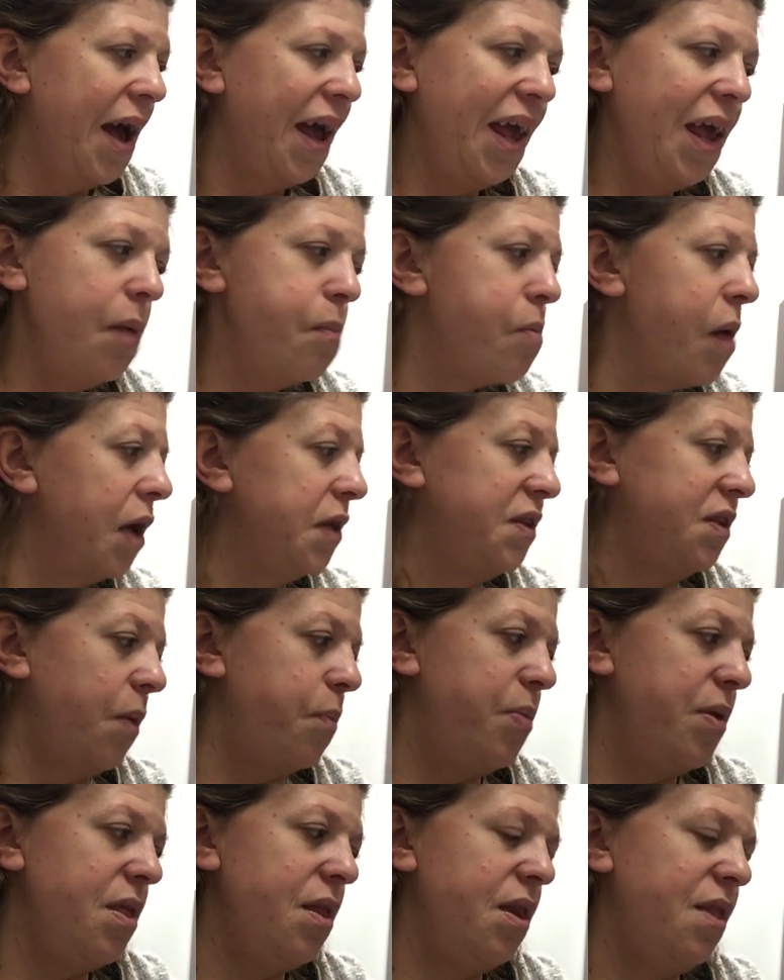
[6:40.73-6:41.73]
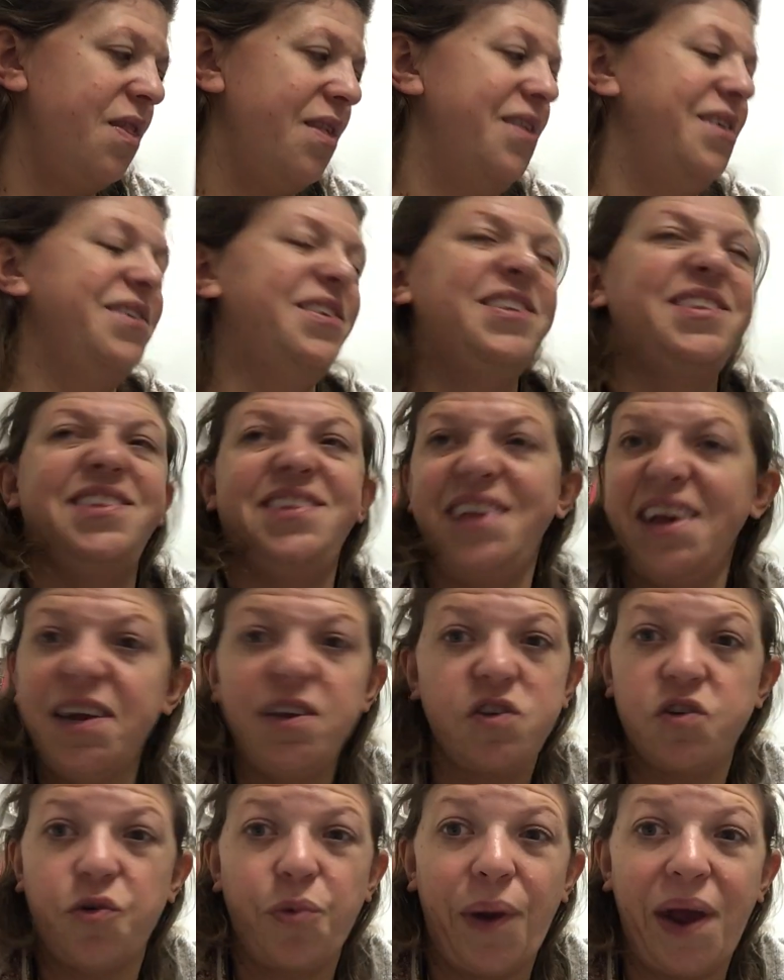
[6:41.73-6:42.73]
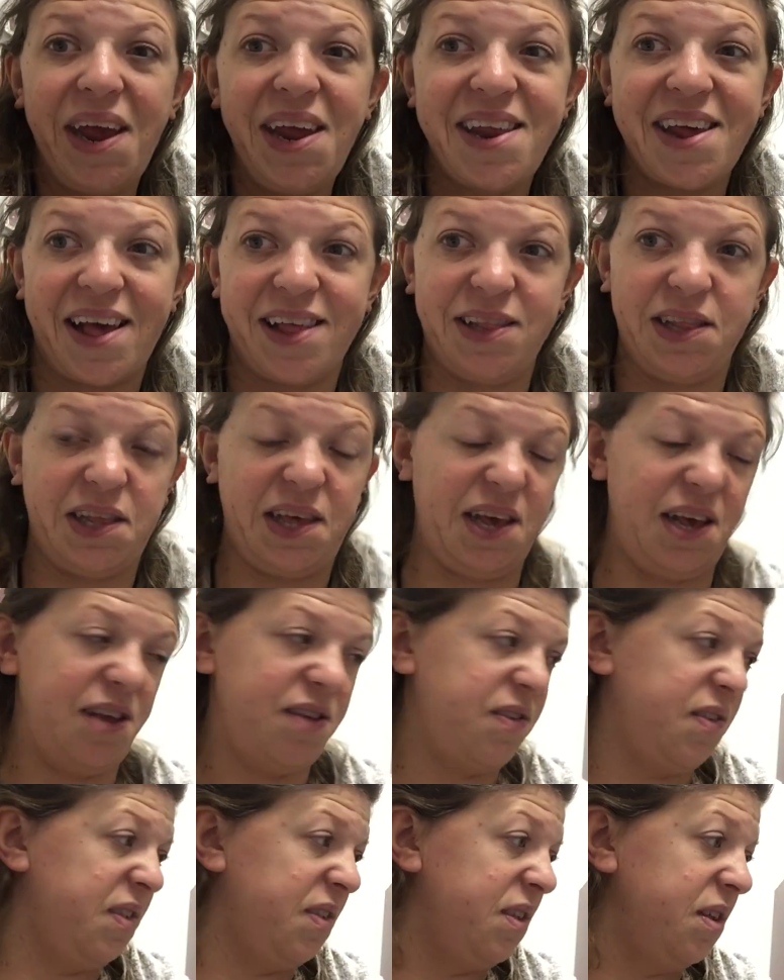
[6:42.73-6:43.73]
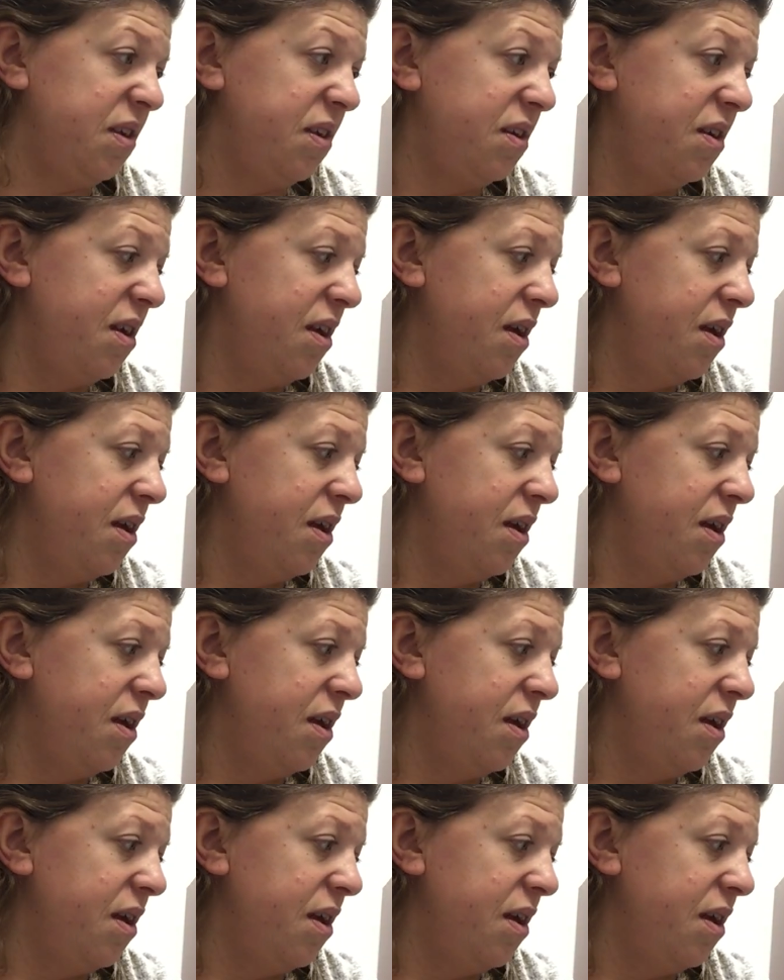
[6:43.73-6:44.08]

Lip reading: He must have been in the 6th grade at least.